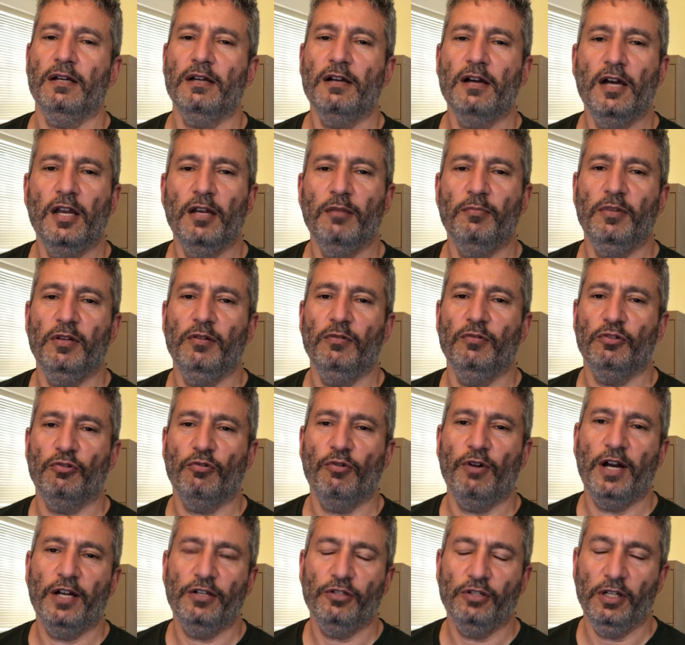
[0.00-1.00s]
economy was
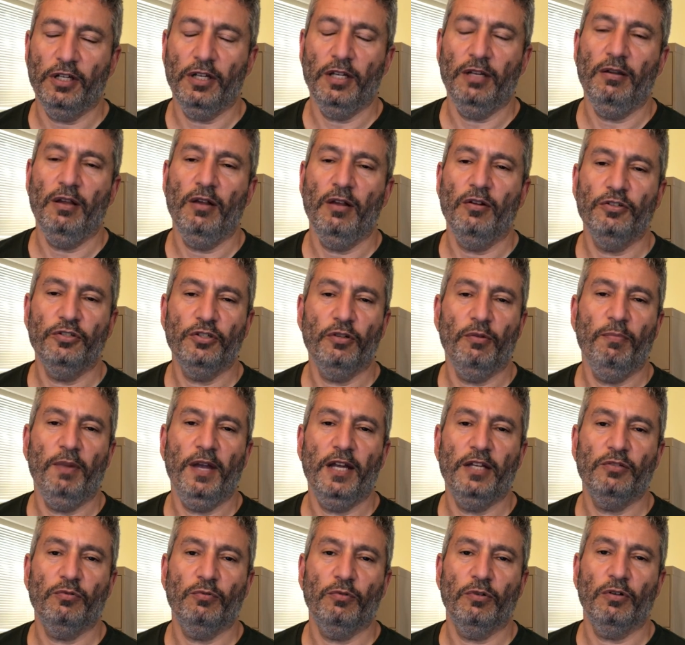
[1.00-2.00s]
crashing, and then also
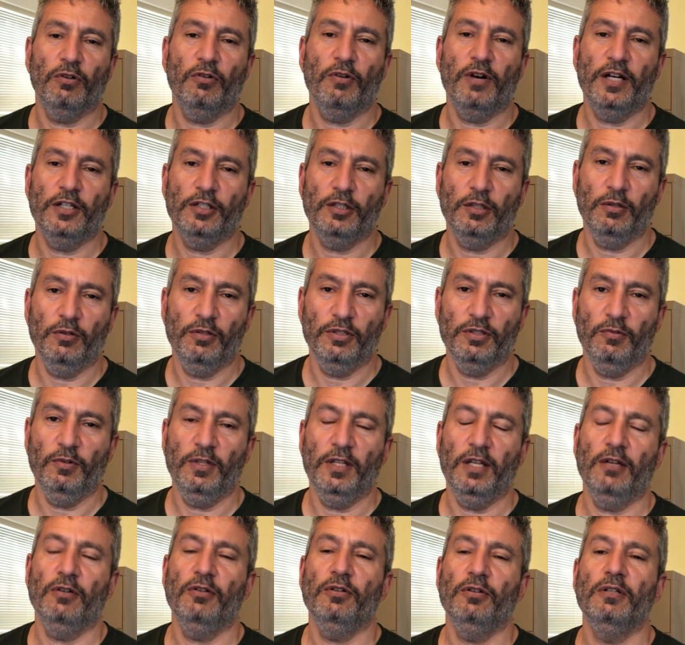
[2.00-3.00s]
banks were crashing because
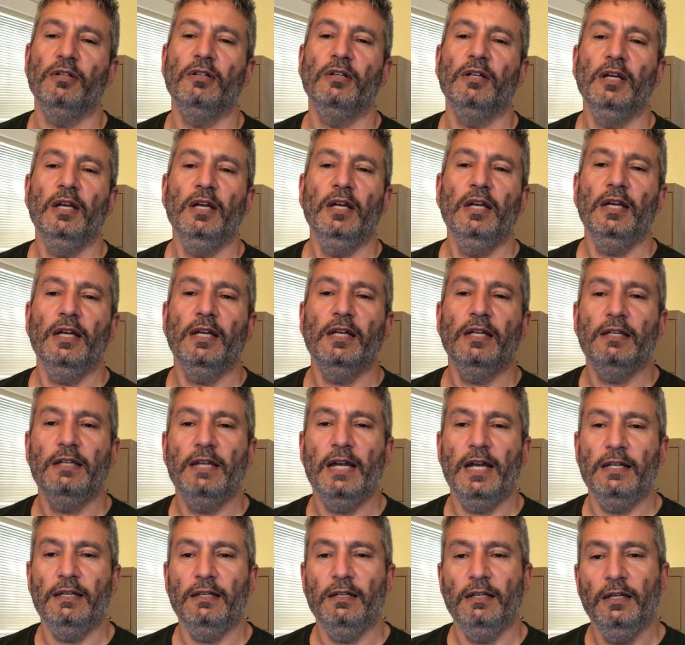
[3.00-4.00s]
when they couldn't
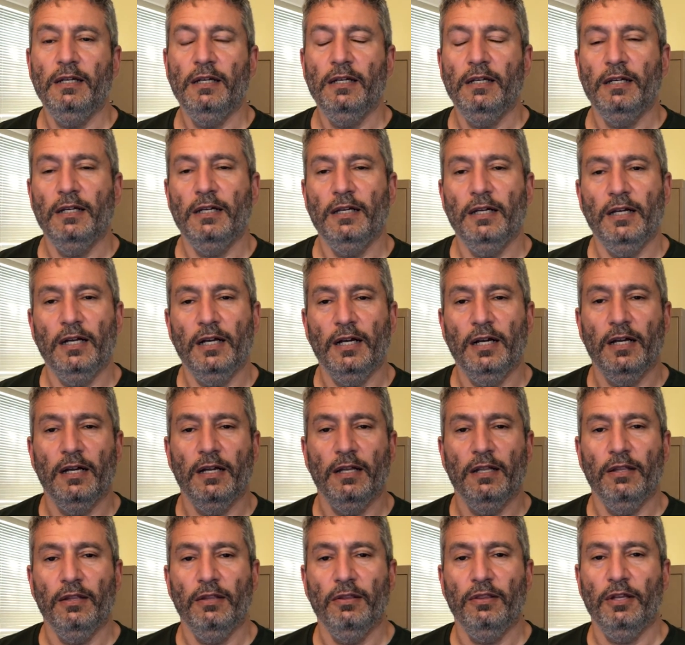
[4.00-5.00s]
get
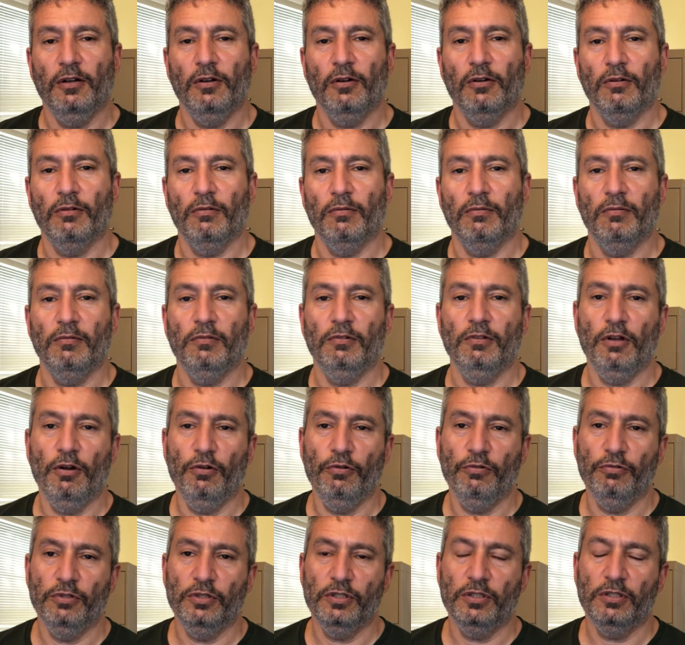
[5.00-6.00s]
their
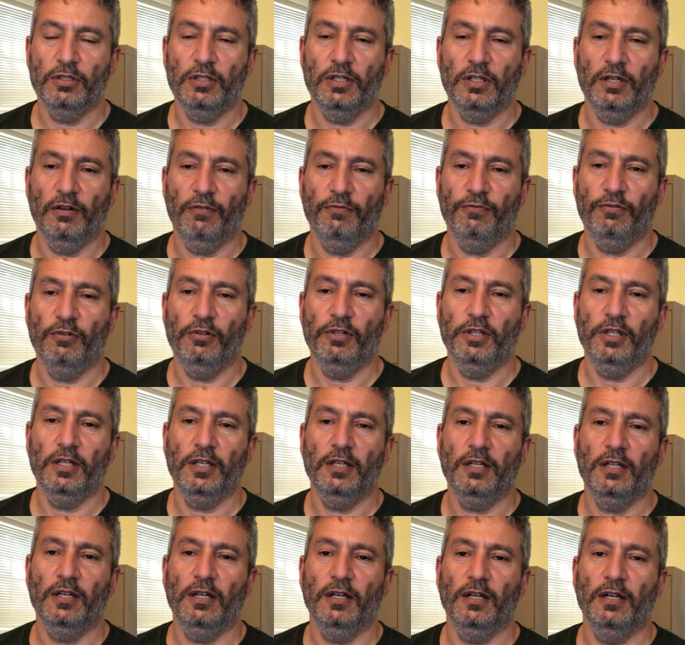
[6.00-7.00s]
loans
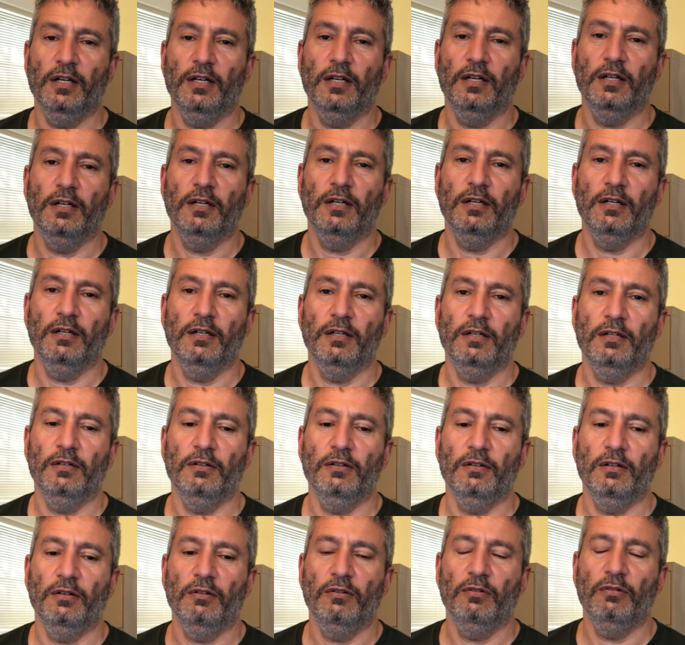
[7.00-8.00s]
fully
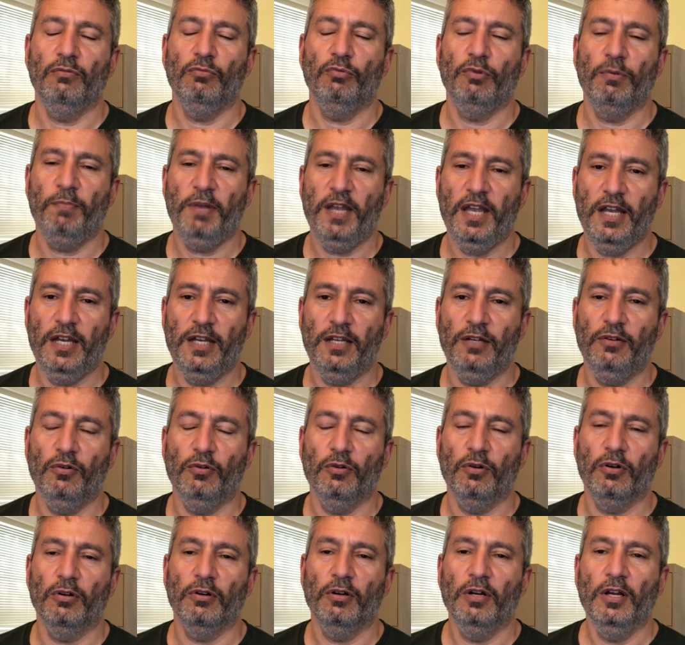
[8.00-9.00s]
repaid,
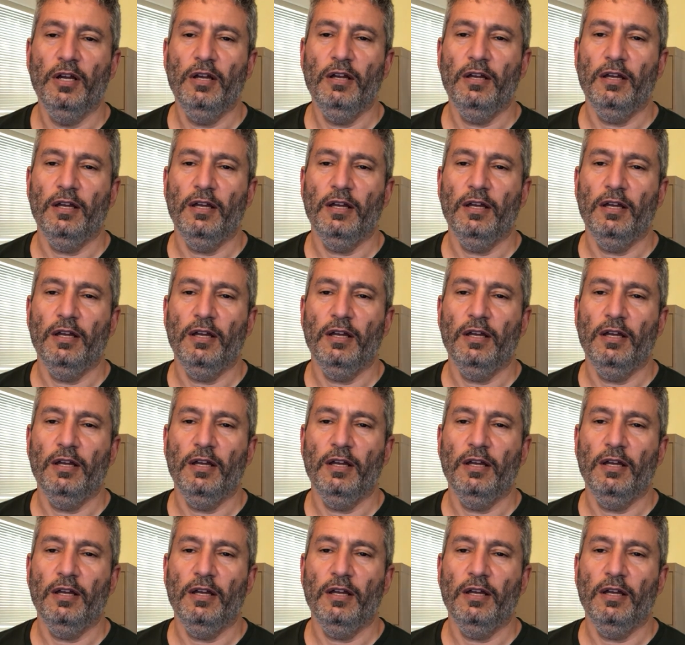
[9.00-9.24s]
or